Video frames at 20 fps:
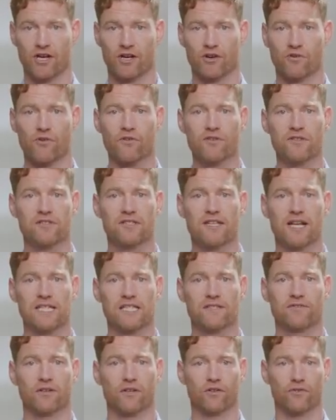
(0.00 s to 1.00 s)
CRUD
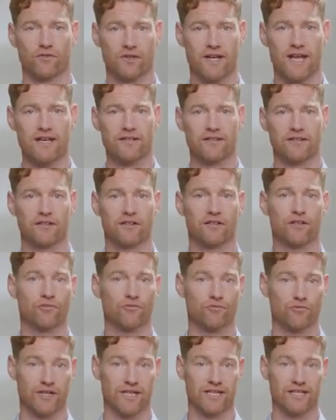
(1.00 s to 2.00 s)
stands for create,
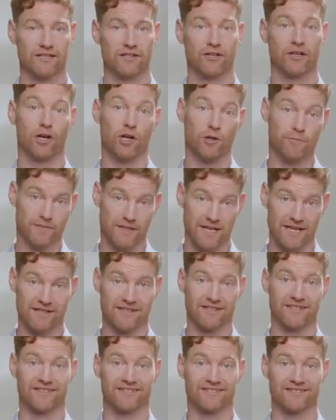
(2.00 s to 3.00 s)
read, update,
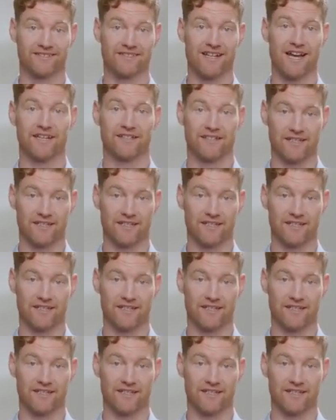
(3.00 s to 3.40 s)
and